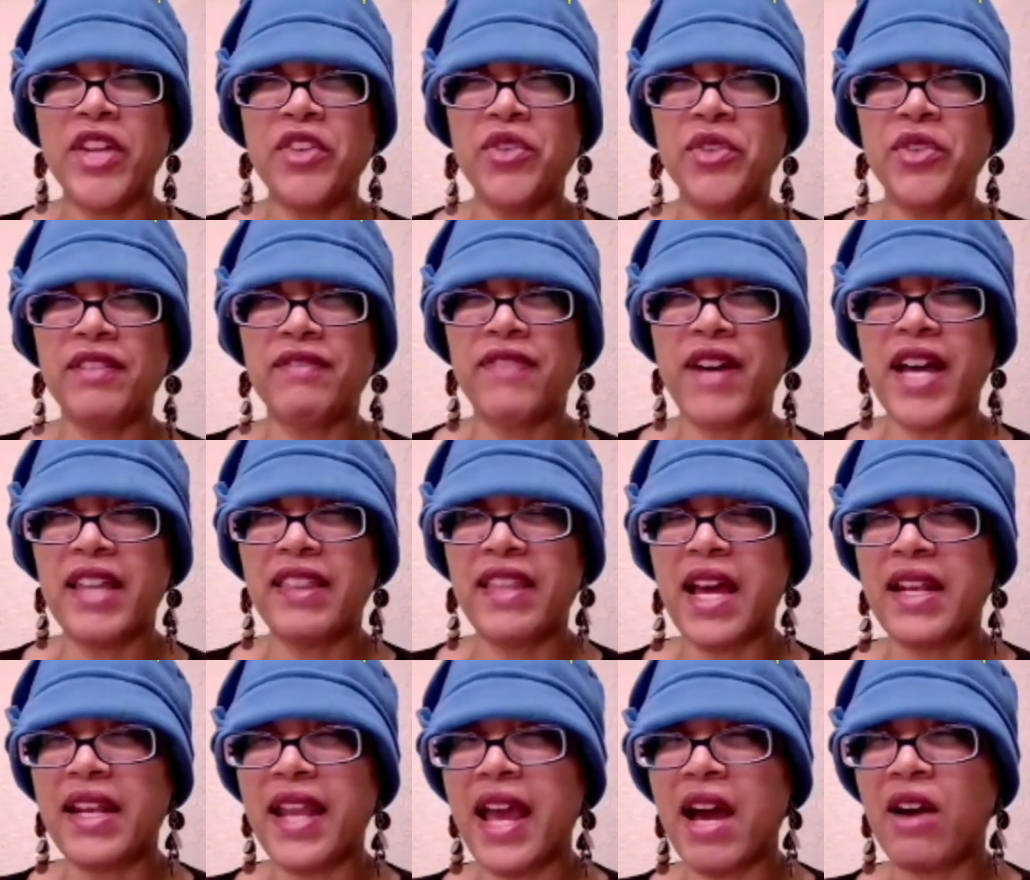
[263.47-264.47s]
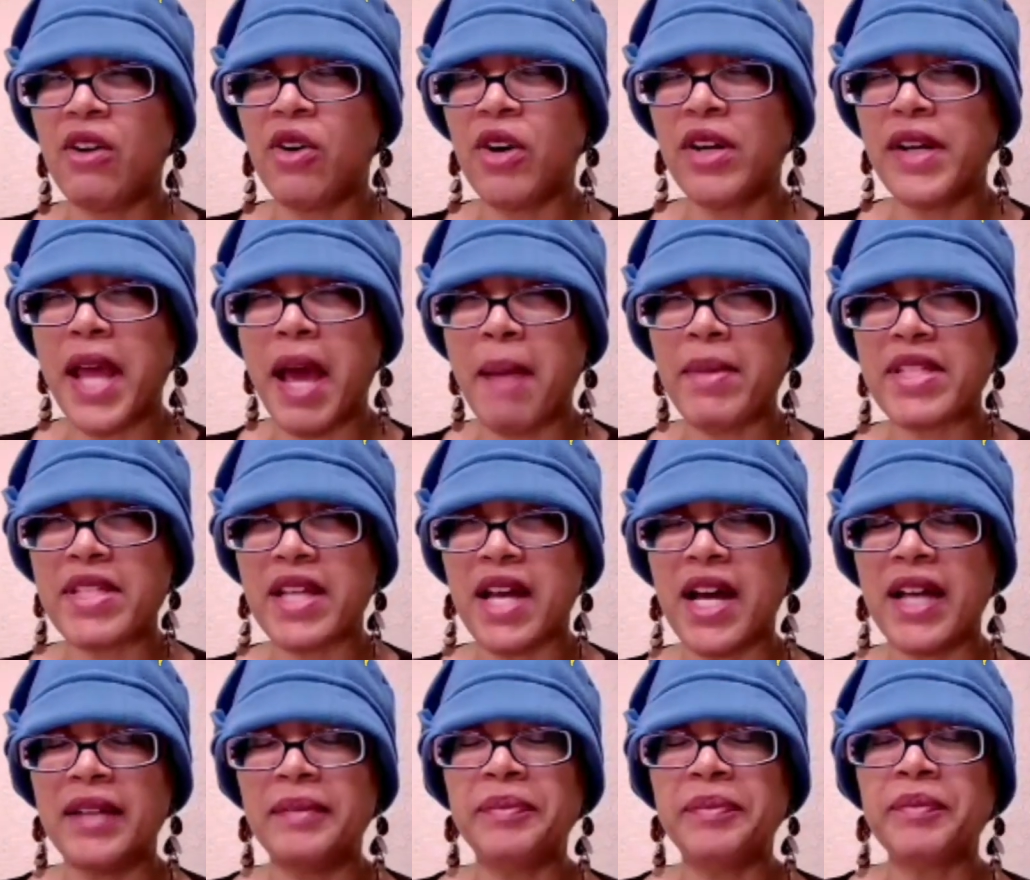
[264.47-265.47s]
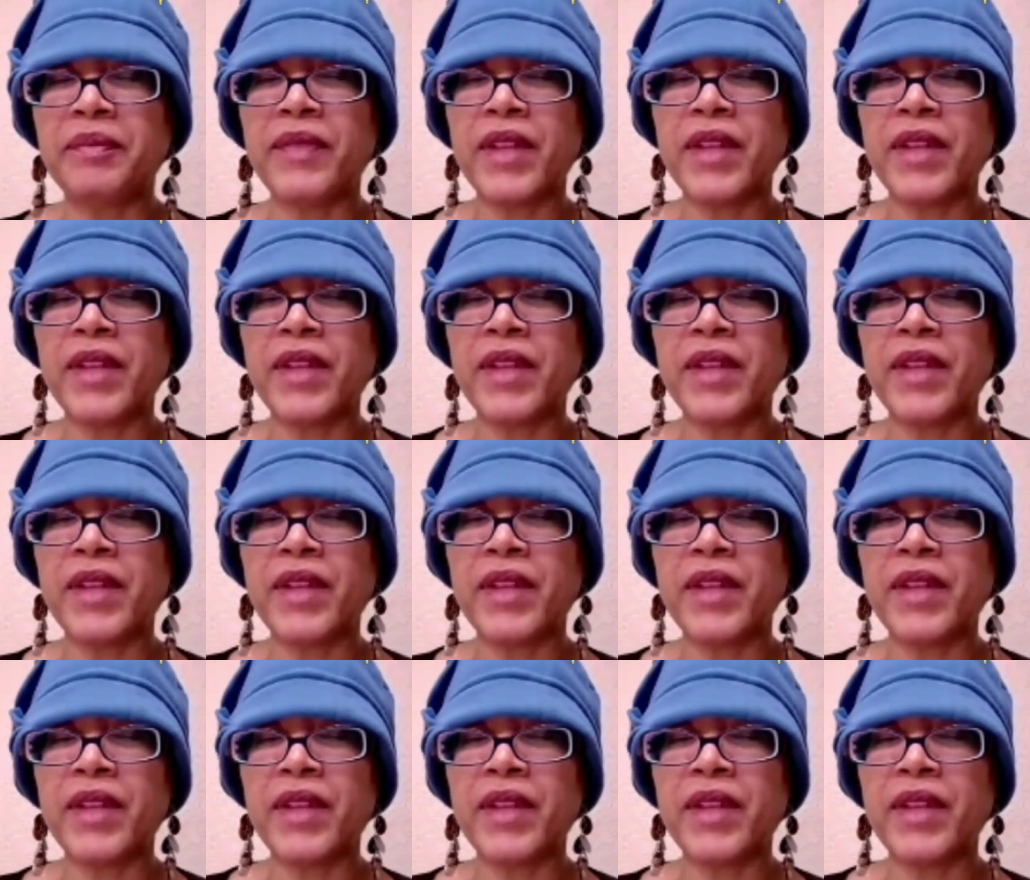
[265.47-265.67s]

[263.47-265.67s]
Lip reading: And you can find that now on Amazon.